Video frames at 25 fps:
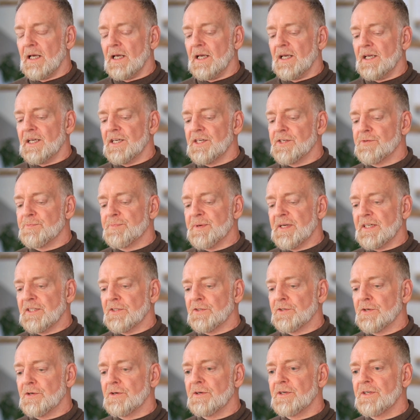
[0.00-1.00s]
is being
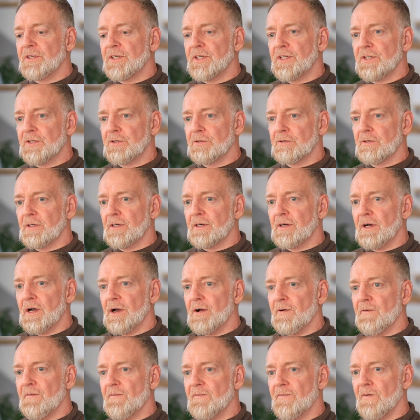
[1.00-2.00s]
turned into a
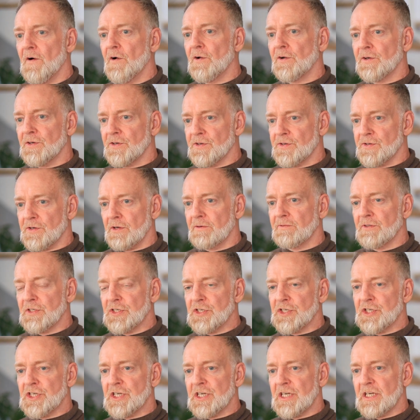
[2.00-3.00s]
focus of
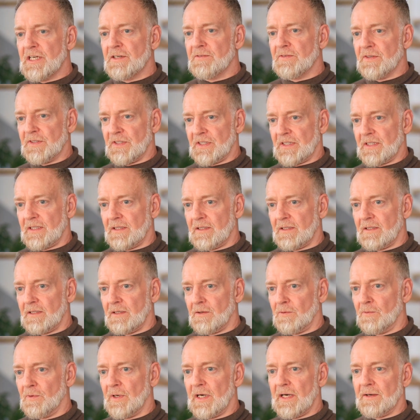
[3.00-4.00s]
achieving
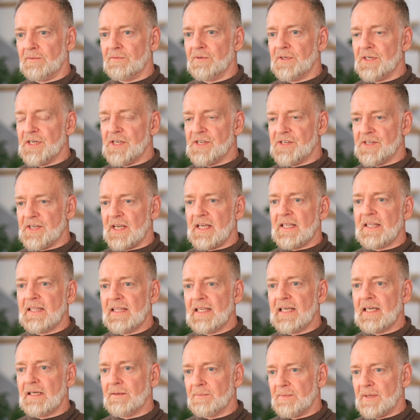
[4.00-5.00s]
whatever it is they
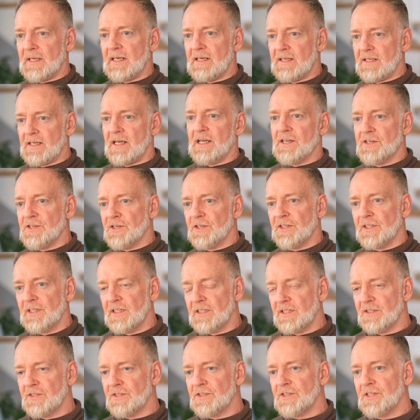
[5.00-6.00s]
think meditation can
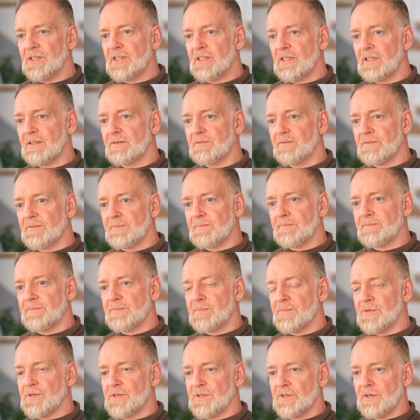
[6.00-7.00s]
achieve.
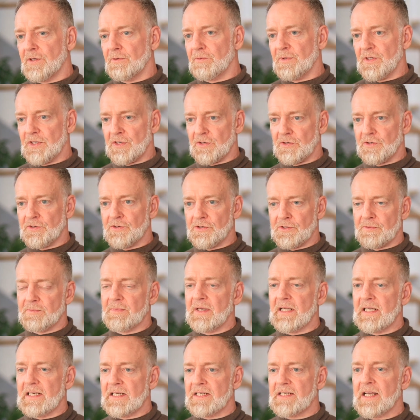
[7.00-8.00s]
So when you use a
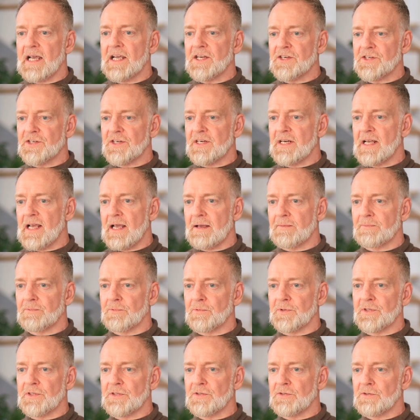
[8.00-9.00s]
meditation app,
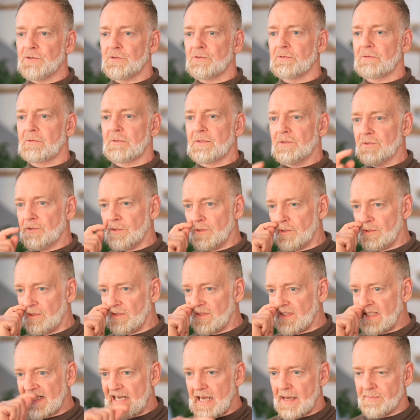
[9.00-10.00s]
what do? You turn on
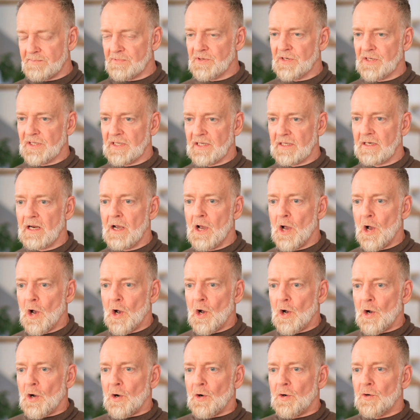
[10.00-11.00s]
the app and you get
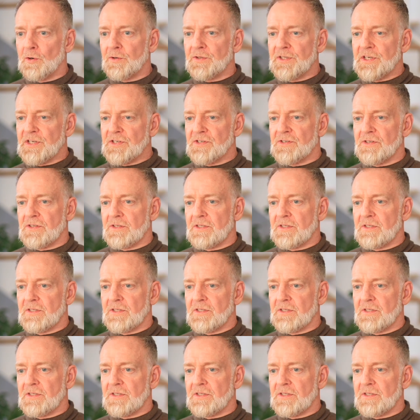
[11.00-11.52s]
all these